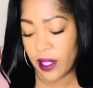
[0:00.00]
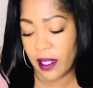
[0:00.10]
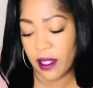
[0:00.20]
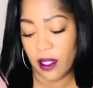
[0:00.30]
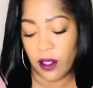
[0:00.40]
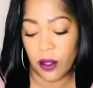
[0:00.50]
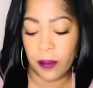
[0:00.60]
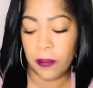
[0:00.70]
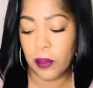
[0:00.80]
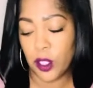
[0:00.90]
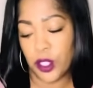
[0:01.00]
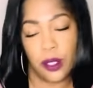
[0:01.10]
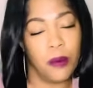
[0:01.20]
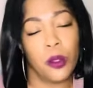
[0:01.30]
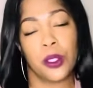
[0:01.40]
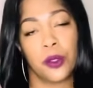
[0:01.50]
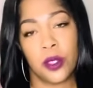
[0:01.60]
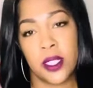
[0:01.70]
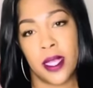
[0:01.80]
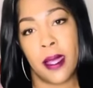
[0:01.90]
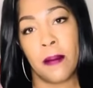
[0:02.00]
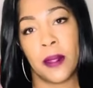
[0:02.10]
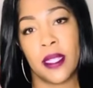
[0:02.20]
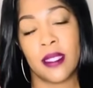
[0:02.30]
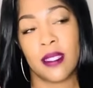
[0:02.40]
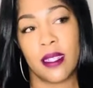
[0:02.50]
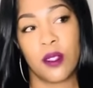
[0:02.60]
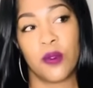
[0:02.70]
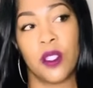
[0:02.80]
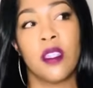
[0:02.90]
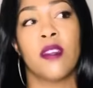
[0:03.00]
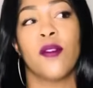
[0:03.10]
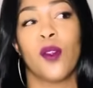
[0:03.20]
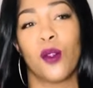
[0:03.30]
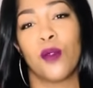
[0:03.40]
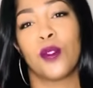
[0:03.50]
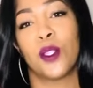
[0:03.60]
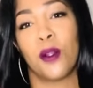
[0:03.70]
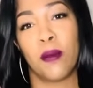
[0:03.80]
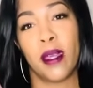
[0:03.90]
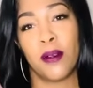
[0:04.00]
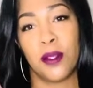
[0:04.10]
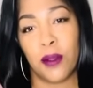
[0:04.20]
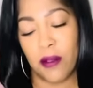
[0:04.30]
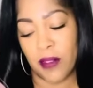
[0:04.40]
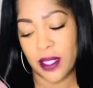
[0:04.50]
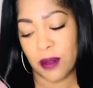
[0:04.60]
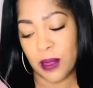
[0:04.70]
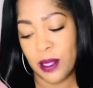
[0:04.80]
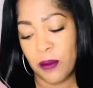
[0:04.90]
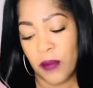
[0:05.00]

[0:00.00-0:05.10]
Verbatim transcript: And I think you're pushing more towards that, because that's really giving you your return back on your investment.